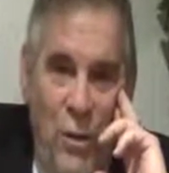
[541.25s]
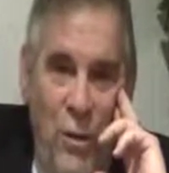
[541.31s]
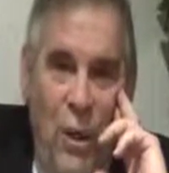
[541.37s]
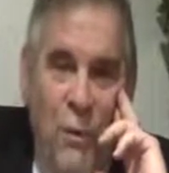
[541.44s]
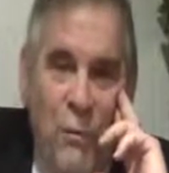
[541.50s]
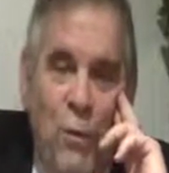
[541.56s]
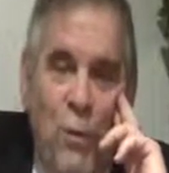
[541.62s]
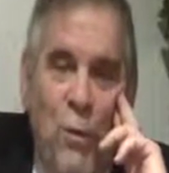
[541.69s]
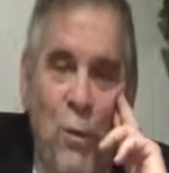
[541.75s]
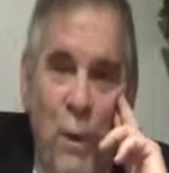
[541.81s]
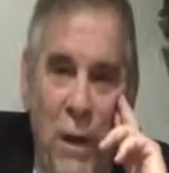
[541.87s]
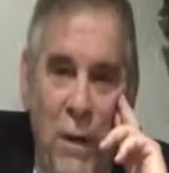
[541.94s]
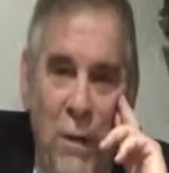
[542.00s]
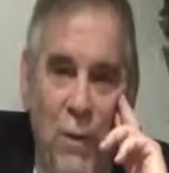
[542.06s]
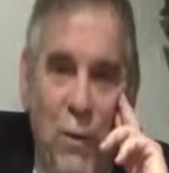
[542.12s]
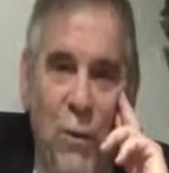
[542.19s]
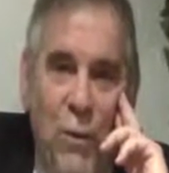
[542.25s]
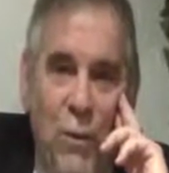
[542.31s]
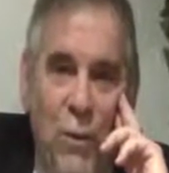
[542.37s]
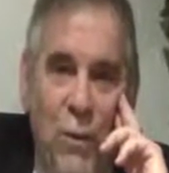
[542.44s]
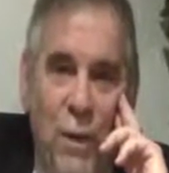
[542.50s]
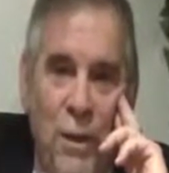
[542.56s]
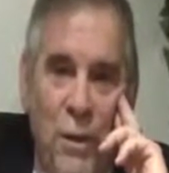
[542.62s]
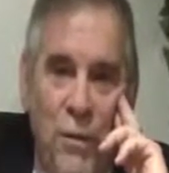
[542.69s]
You have to embarrass
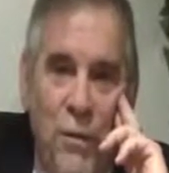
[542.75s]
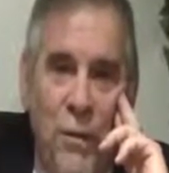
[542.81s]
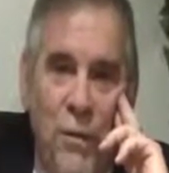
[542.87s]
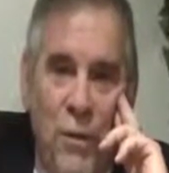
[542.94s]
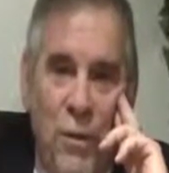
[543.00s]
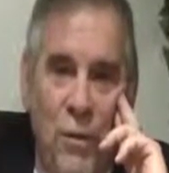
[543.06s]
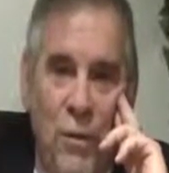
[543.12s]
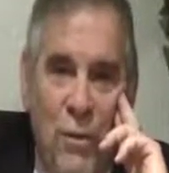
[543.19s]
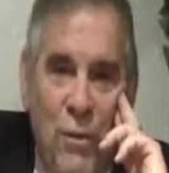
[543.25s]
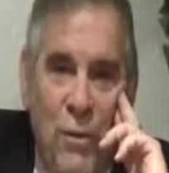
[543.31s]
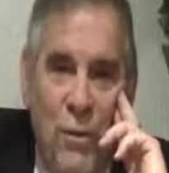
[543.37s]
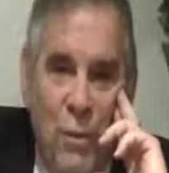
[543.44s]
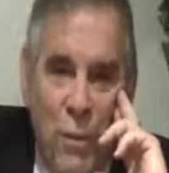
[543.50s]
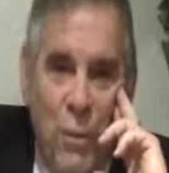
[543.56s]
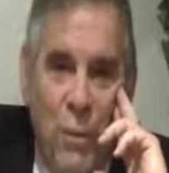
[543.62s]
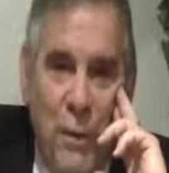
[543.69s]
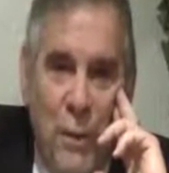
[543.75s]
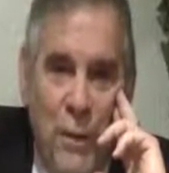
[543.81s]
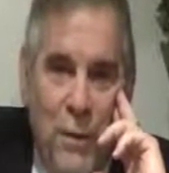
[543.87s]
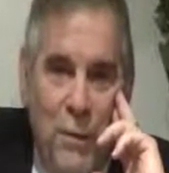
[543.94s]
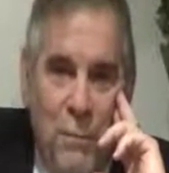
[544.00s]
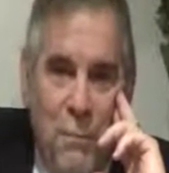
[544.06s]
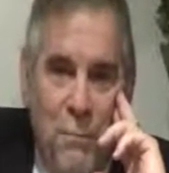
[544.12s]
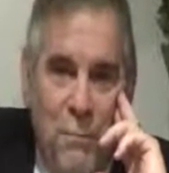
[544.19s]
those nations into doing better.